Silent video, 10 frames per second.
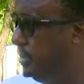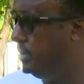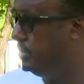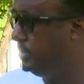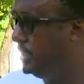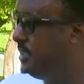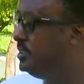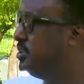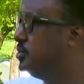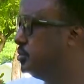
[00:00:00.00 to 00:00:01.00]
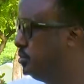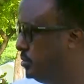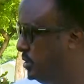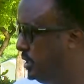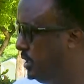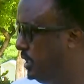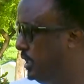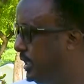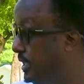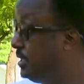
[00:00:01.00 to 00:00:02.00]
uh, easy to
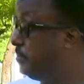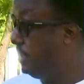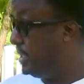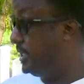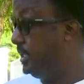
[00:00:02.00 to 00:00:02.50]
get back